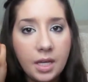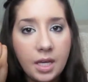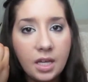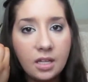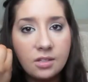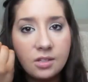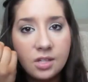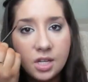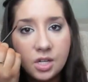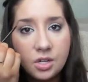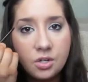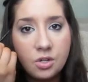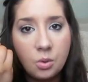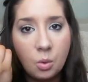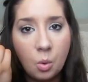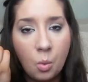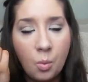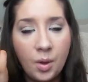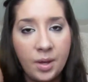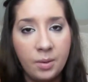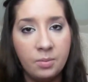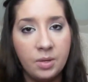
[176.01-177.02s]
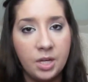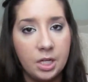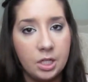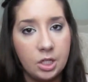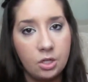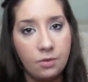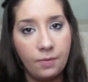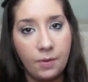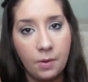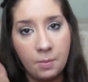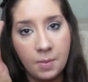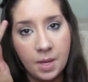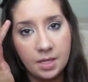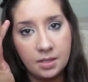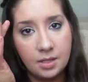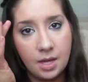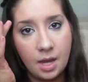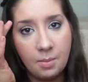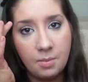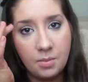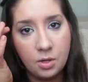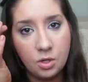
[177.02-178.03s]
easy to do a wing because if you mess
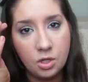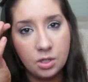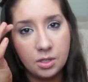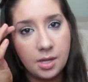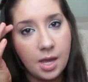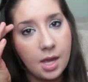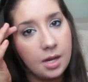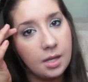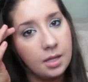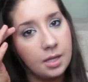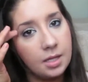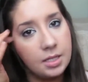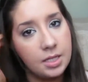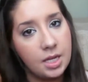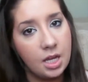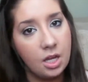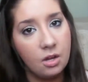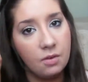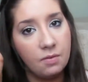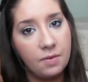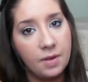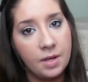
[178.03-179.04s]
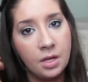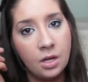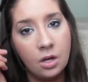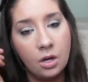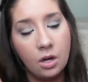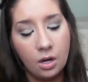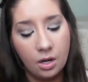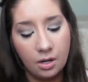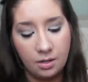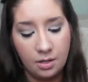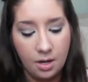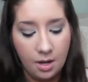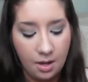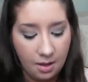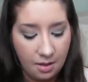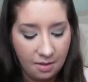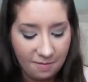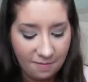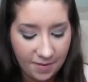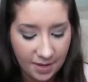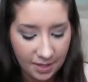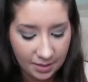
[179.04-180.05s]
up you just kind of like take your finger and
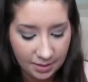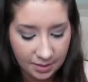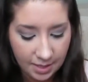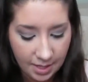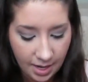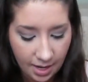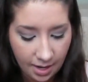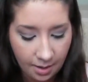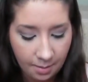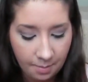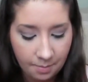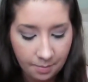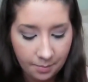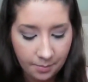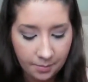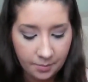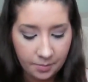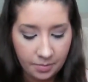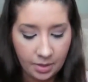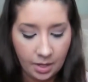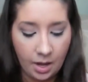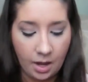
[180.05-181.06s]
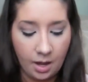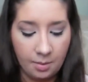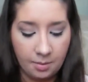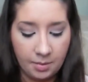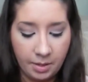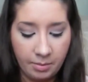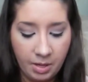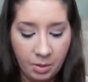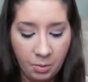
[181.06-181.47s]
fix it up um, let me